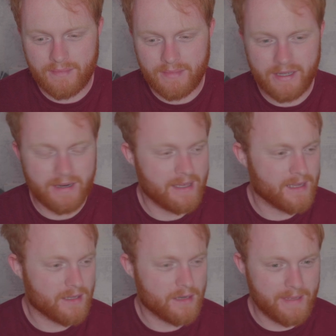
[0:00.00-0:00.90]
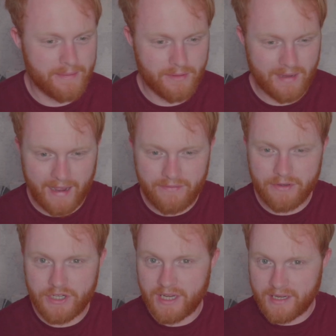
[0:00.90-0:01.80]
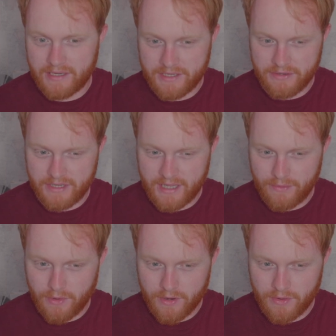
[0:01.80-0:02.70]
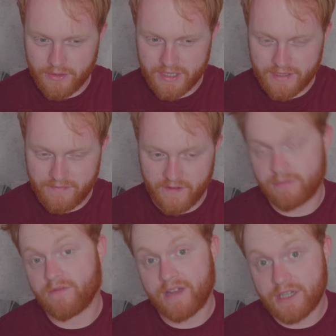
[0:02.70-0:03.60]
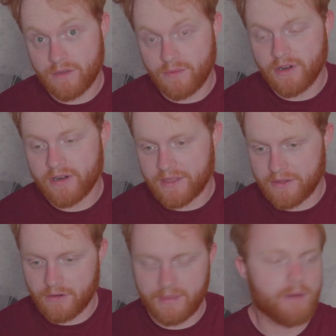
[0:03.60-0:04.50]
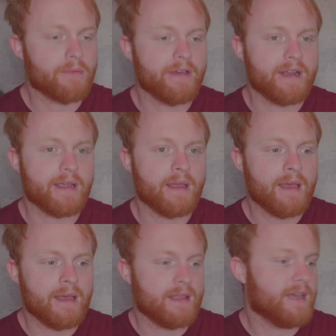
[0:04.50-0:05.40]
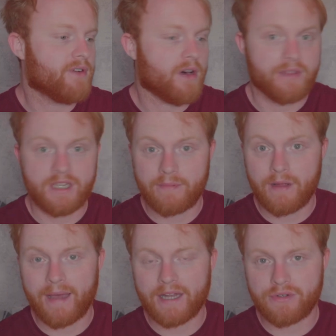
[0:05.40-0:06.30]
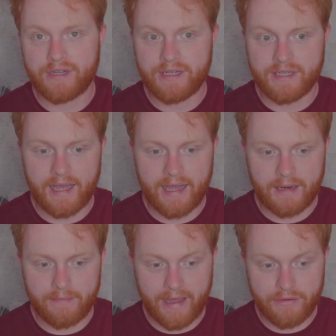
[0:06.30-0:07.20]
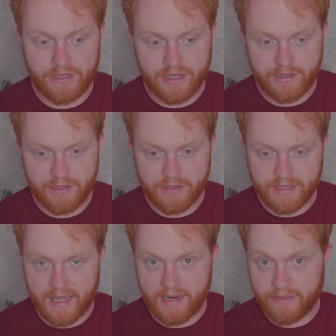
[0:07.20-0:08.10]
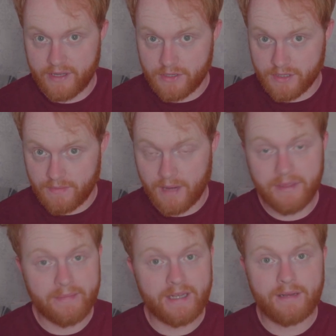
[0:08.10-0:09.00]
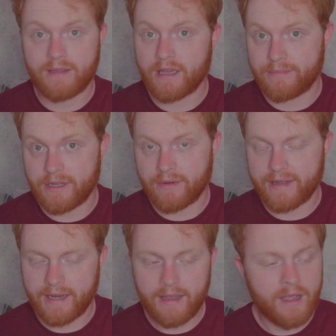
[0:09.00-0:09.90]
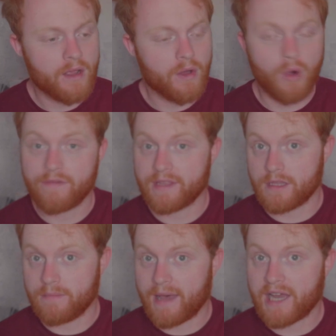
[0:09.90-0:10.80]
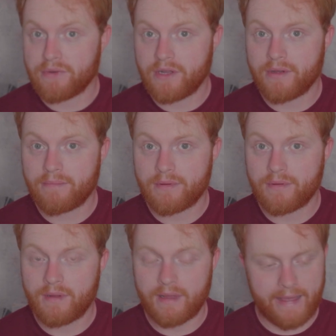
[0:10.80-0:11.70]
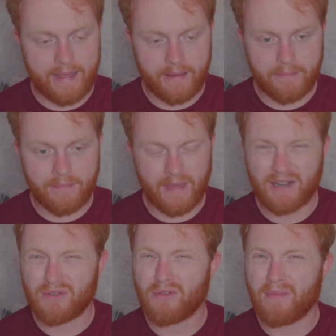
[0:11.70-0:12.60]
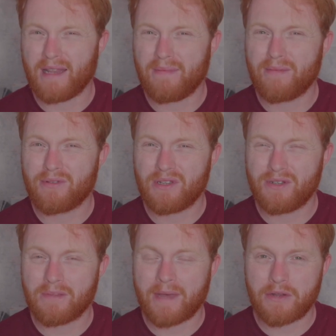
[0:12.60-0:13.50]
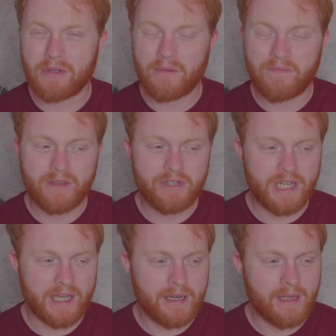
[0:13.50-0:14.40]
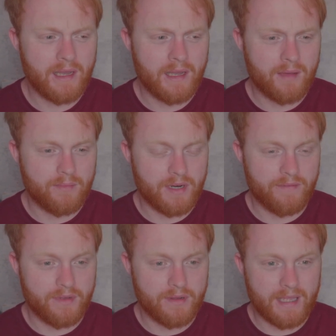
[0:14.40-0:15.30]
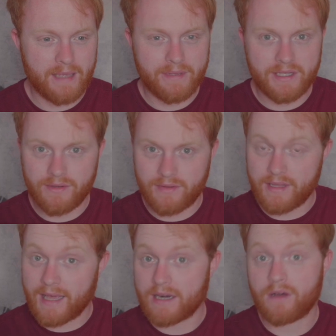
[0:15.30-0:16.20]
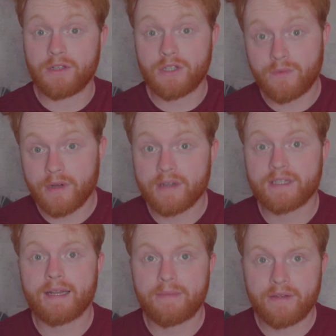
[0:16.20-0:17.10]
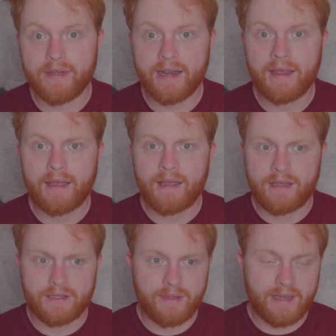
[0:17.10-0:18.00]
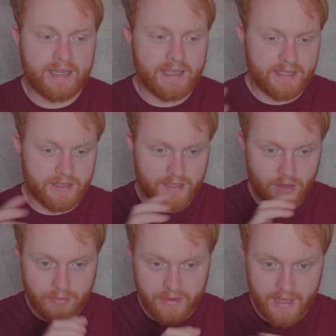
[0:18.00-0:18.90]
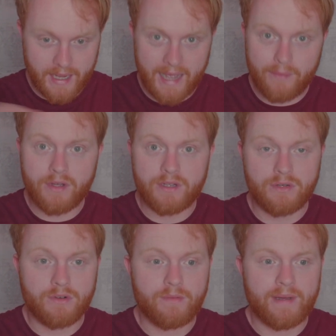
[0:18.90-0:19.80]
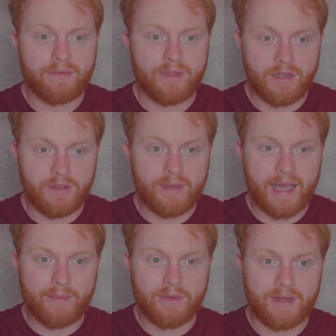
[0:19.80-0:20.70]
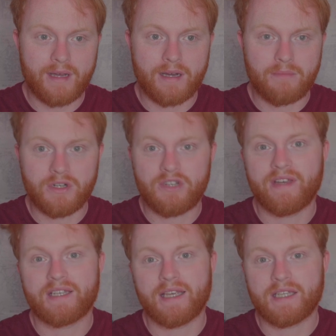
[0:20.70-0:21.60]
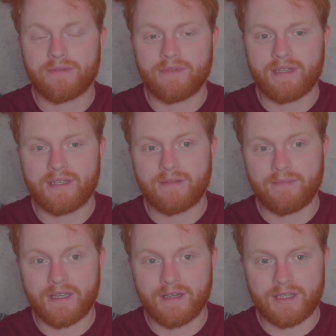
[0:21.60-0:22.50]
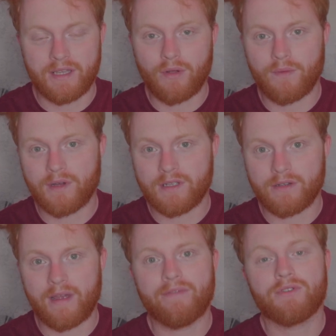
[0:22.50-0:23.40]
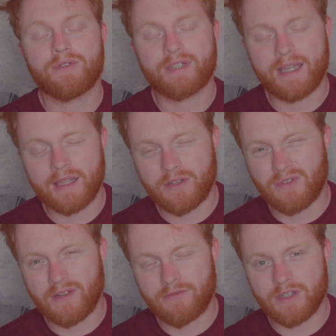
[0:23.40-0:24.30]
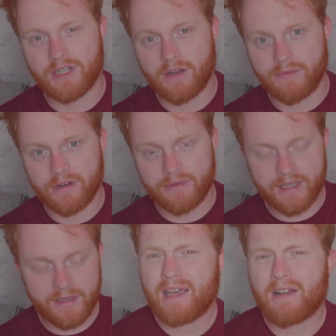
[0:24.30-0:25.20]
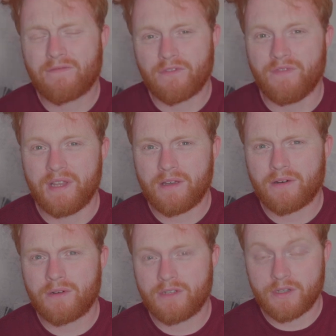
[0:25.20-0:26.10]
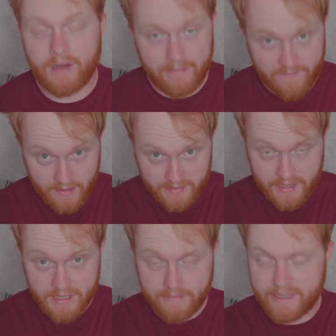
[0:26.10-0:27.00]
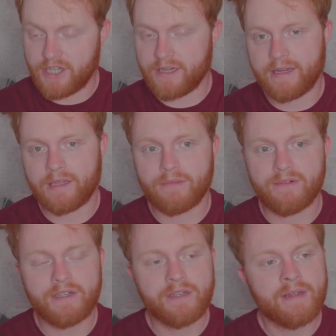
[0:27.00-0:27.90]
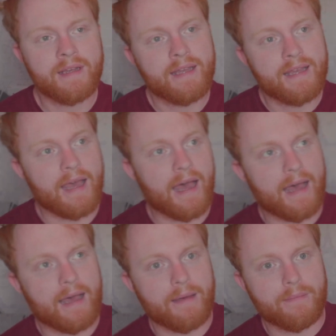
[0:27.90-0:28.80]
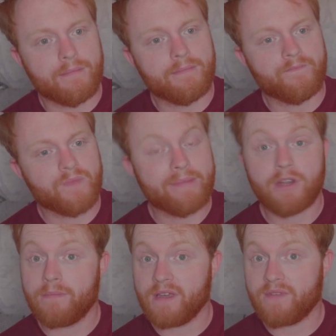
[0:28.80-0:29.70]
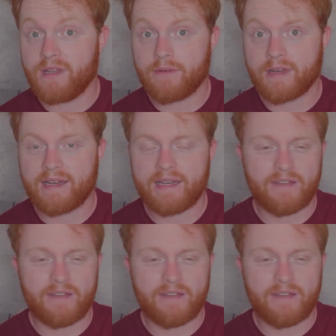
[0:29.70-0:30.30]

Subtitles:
You gotta think a lot of people that have their G9 as their daily workhorse for professional work, and they're gonna be upgrading. They have all these spare batteries and battery chargers, and if they could just pop them in, that'd be great. Or for the battery grip. I don't know many people that use the battery grip for their G9, but if we could keep it so that also works, that'd be great. So the idea is just upgrade the camera, don't come out with a new camera and a bunch of accessories because the old ones are ever so slightly too different to not work with it. Then on for video, so I'm filming this on my G9 at the moment. I'm not a big video guy.